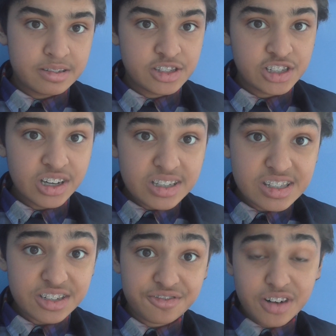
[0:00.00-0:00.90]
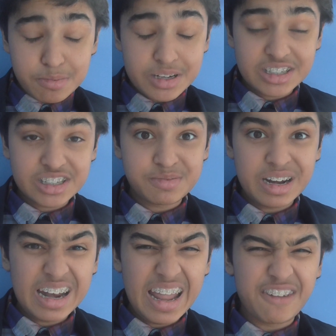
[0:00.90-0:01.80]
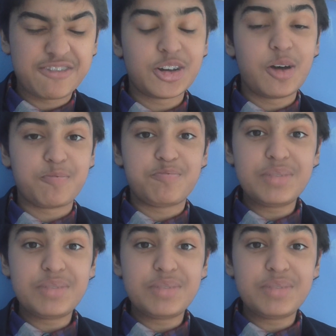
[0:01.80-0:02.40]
Tons of rubbish has been left on